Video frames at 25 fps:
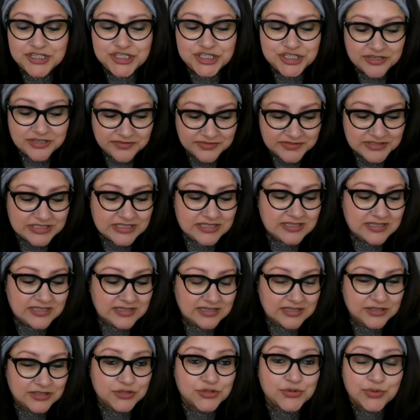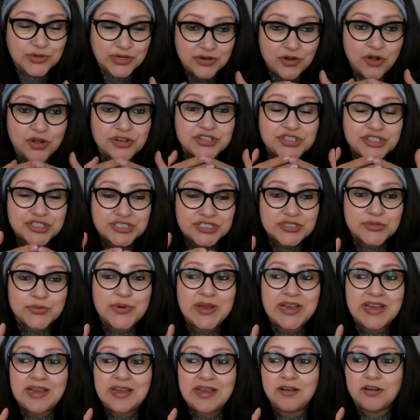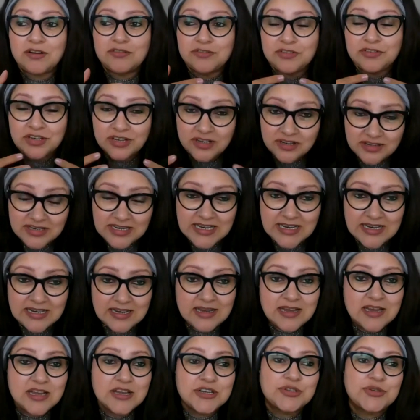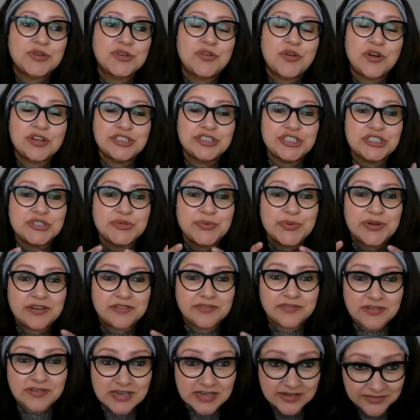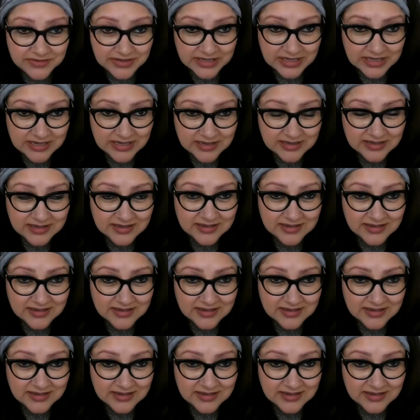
shift to a conscious way of learning, to a conscious way of living,